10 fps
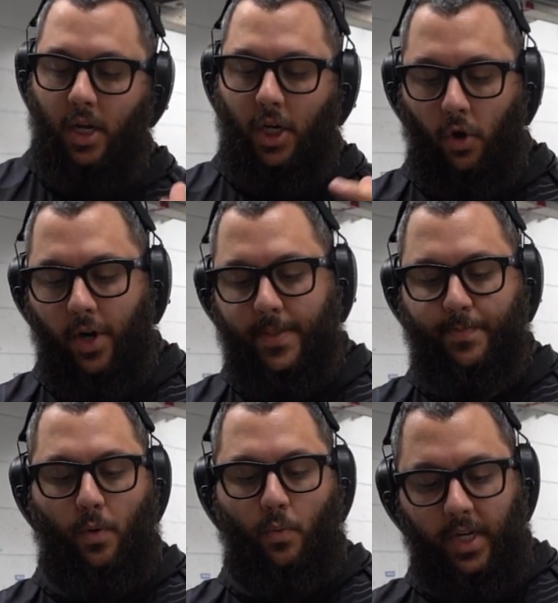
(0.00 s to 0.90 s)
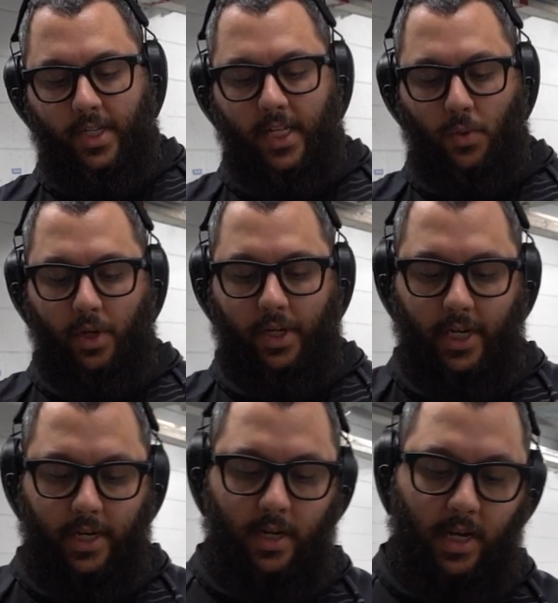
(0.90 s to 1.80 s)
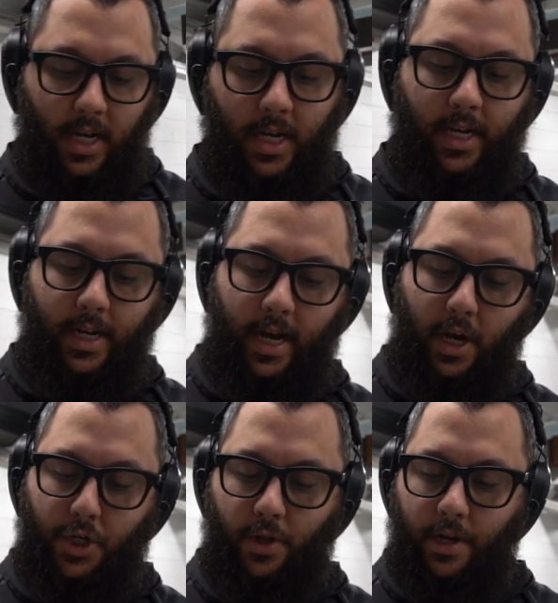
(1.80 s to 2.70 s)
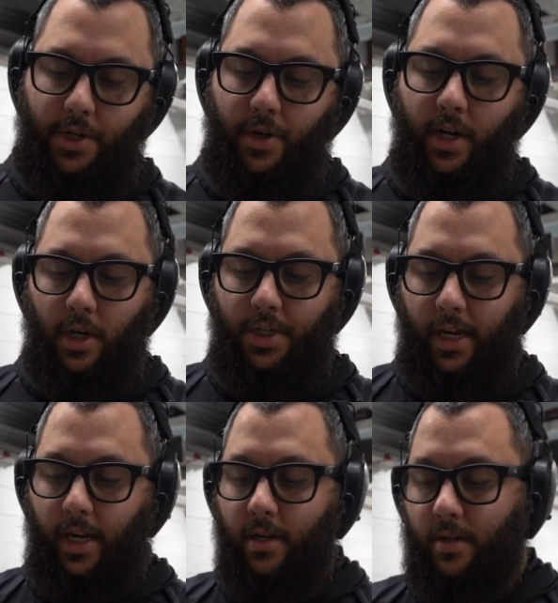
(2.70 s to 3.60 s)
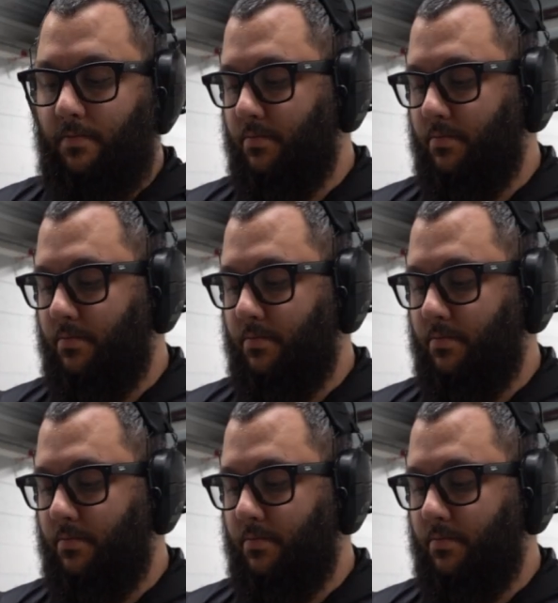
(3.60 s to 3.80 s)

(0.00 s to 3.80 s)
Crisp, resets really good. I'll show that to you here in a second.